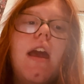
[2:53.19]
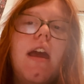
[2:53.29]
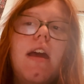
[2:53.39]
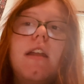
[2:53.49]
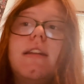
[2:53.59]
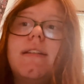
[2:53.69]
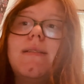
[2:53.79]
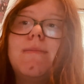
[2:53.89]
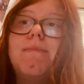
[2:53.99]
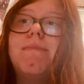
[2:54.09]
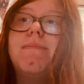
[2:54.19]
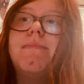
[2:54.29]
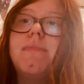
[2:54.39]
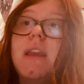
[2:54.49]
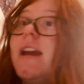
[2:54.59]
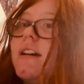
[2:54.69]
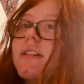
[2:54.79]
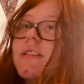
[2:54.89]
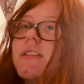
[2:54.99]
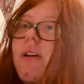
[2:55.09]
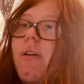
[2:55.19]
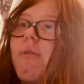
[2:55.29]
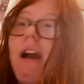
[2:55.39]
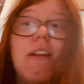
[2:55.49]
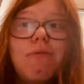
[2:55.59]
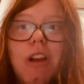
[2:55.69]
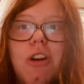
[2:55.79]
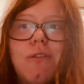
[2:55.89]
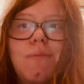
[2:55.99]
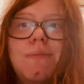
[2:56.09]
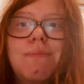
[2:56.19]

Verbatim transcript: And um, yeah, so I don't know